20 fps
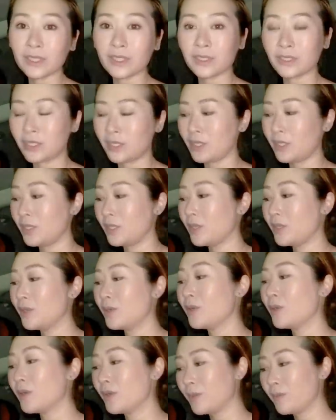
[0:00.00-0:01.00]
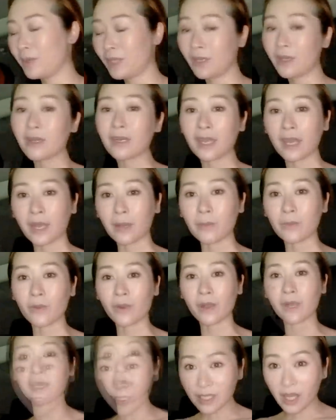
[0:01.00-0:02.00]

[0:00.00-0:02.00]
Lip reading: to be on camera.